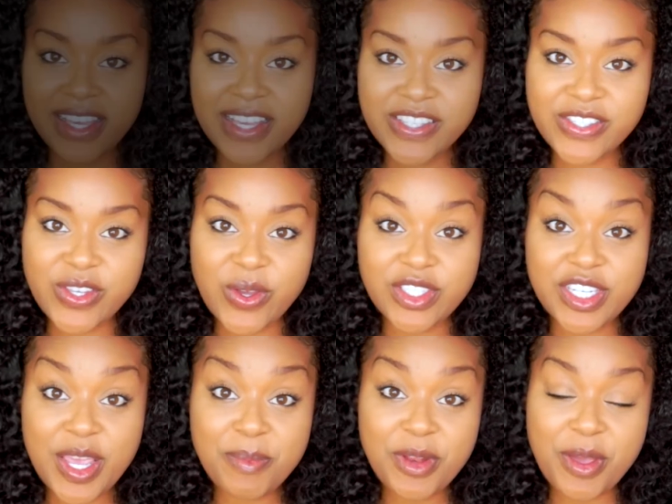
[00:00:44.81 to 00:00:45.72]
So
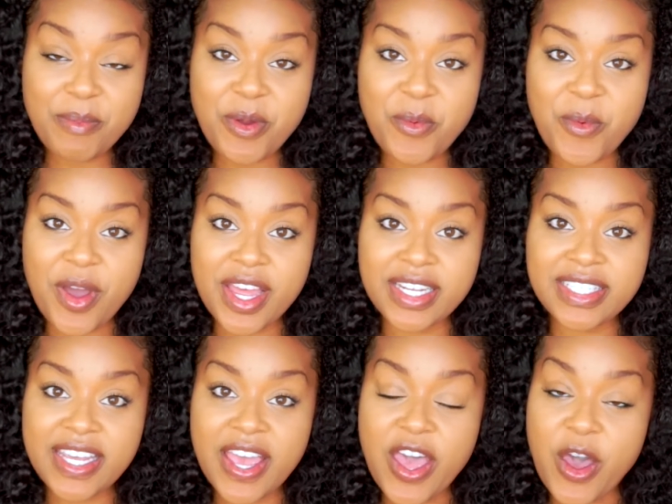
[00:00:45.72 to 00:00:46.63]
tip number one
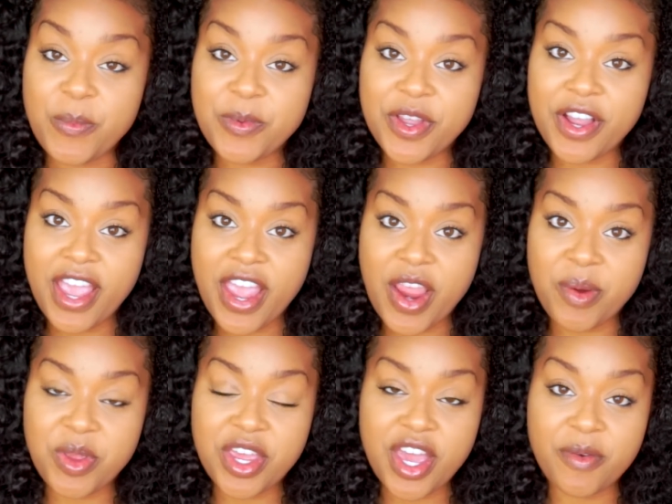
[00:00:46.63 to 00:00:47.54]
to help your hair
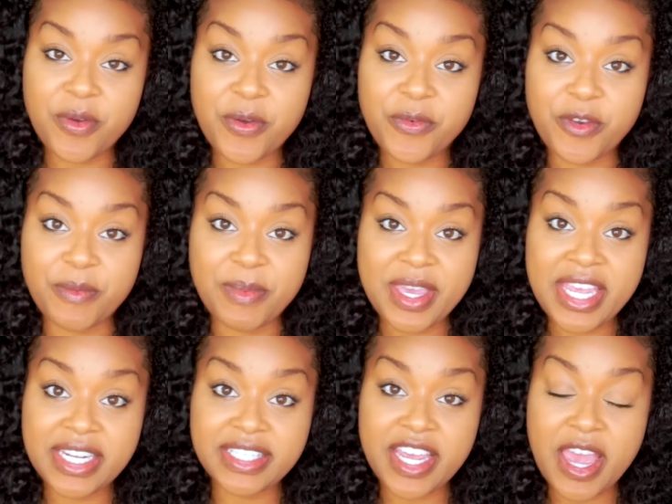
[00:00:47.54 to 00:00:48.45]
recover from
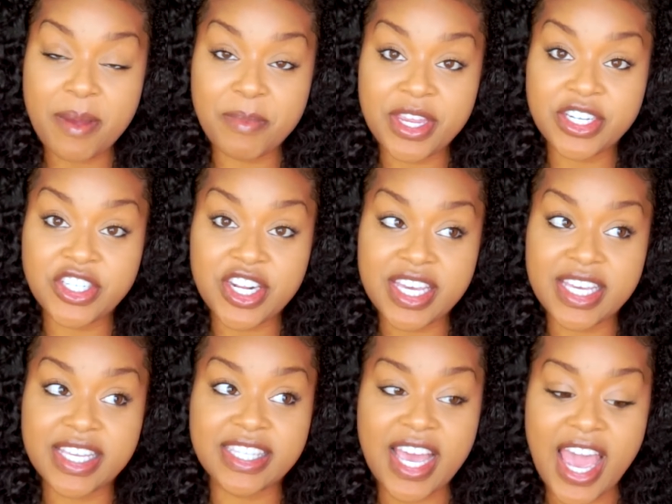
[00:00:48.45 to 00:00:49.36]
heat damage
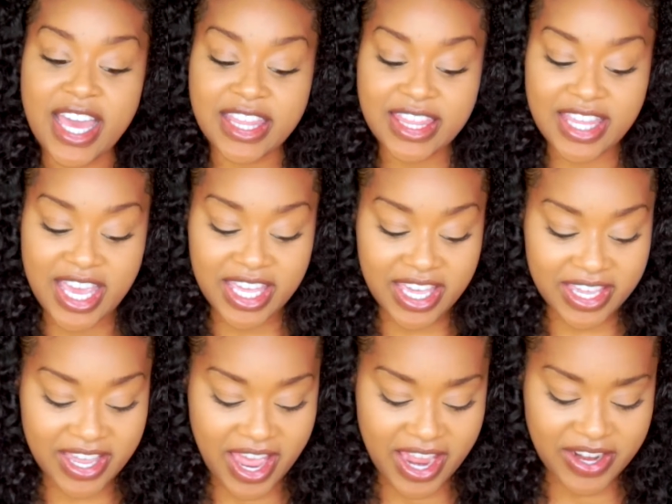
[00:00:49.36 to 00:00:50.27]
is, I think,
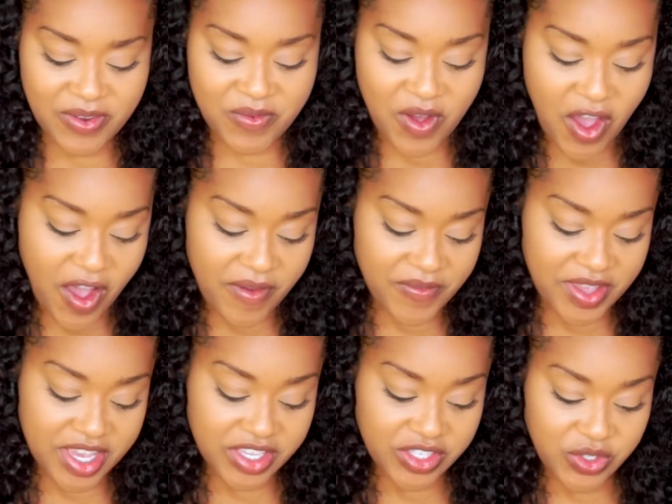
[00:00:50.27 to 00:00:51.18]
kind of
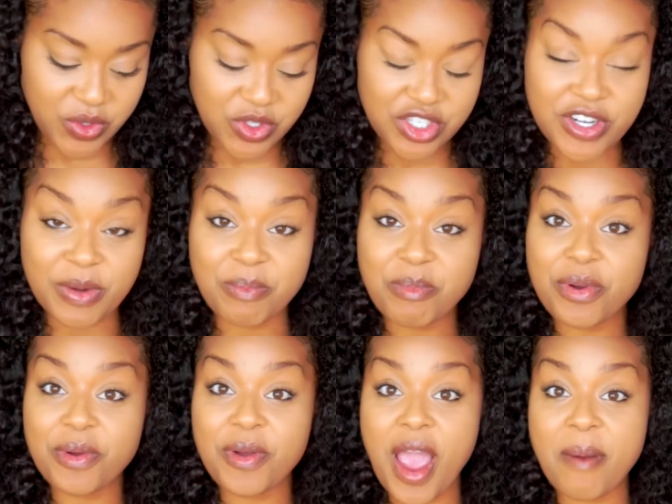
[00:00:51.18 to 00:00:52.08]
obvious. You should
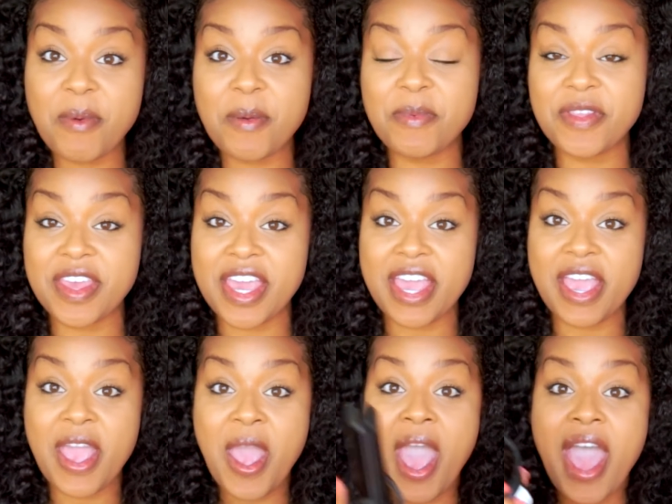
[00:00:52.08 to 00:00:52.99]

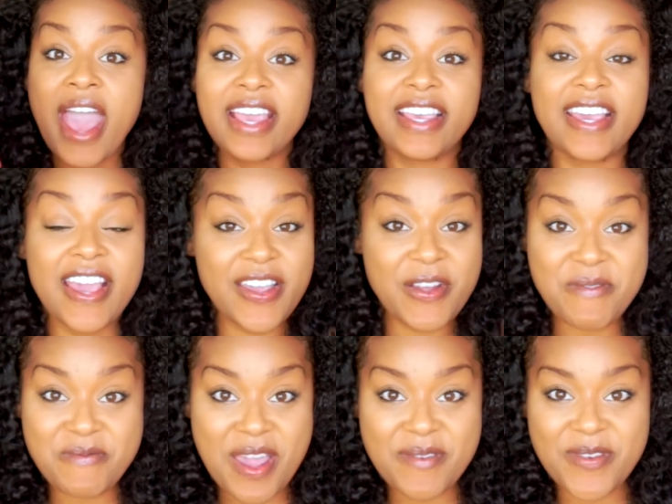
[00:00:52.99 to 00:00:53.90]
probably get your
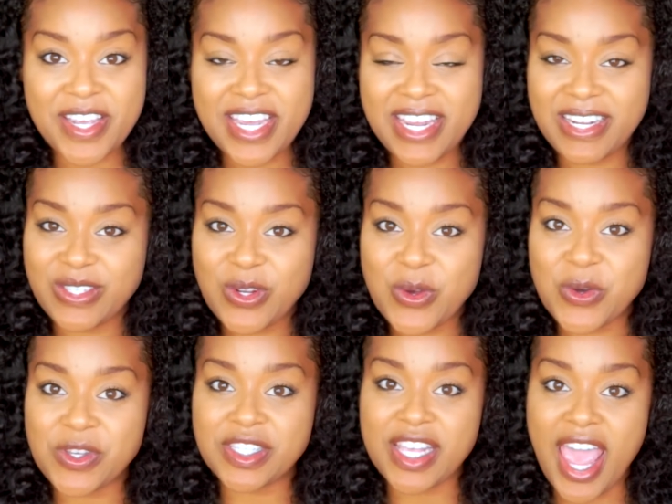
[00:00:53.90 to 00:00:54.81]
favorite heat
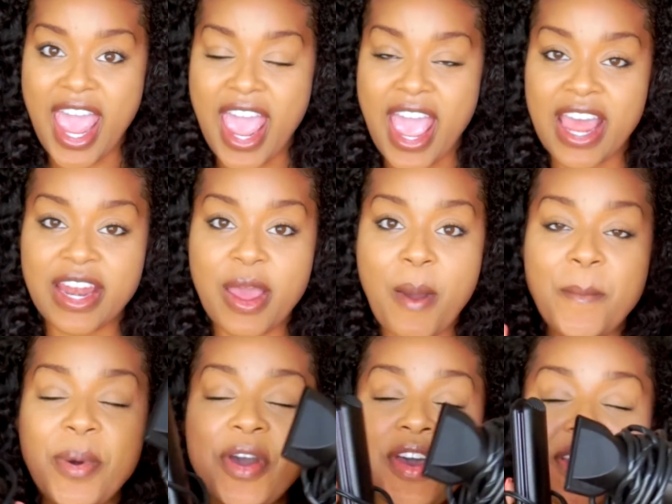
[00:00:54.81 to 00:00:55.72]
tools and
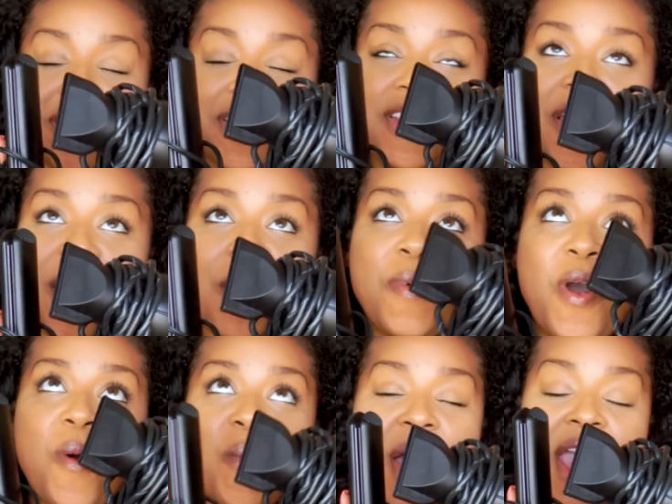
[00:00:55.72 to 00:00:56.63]
put them
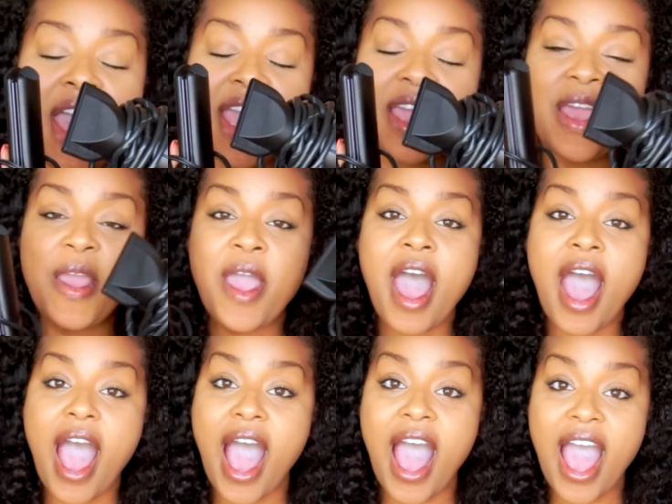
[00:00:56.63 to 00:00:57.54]
away.
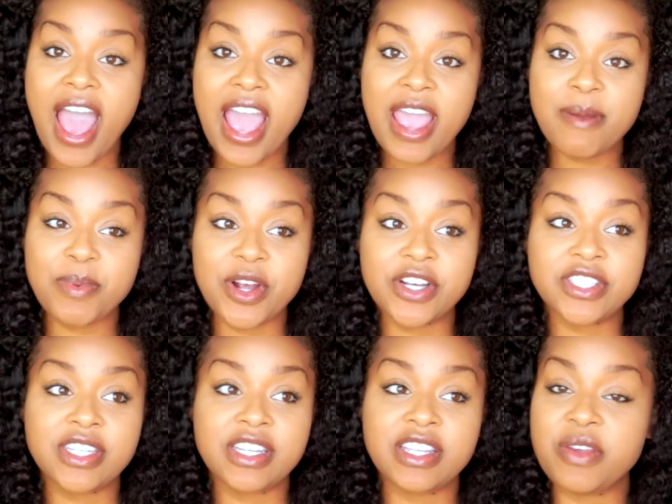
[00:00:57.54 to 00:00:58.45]
I
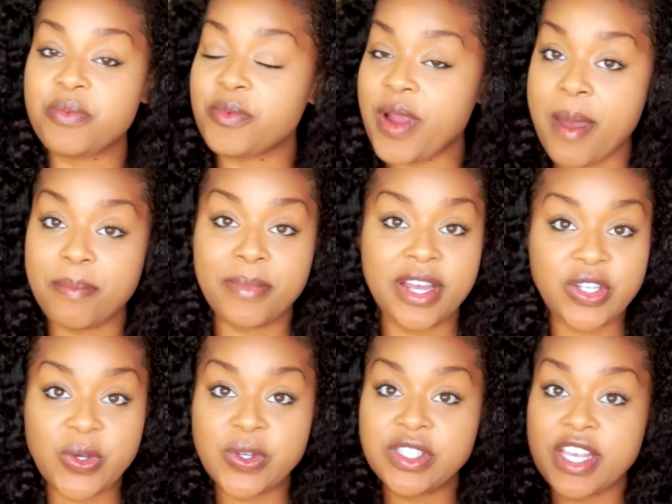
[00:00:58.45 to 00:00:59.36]
personally wrap my
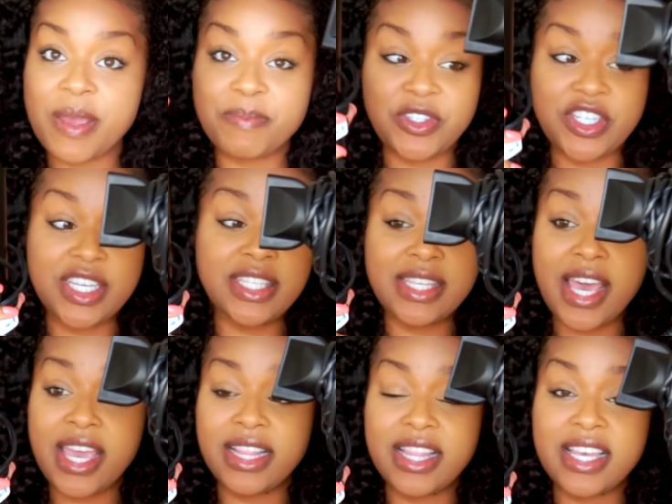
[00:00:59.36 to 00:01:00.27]
tools up just
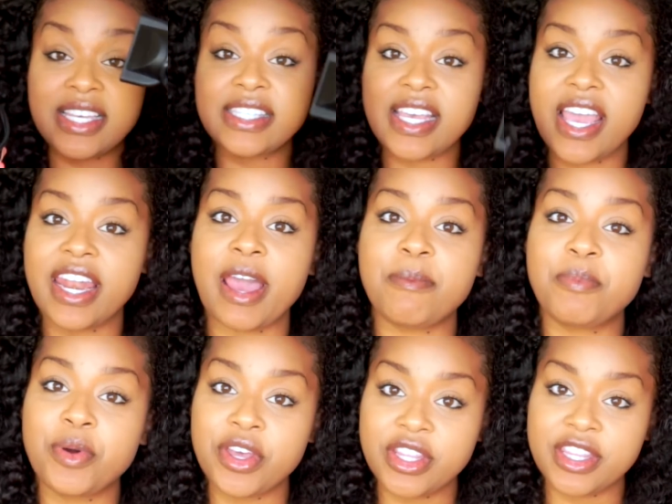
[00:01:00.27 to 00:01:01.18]
like this and I
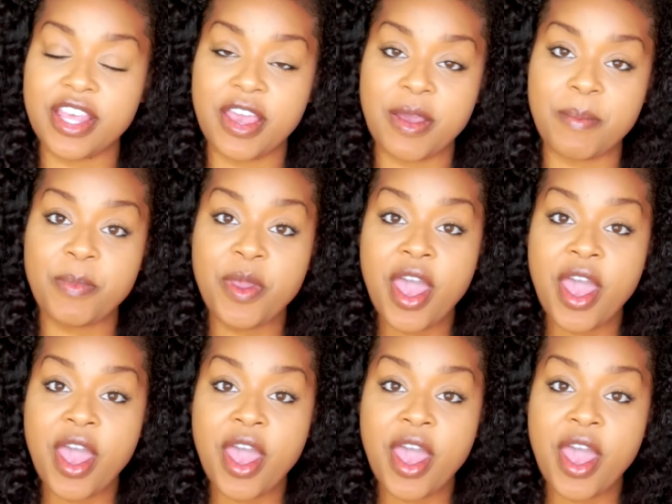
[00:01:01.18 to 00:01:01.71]
put them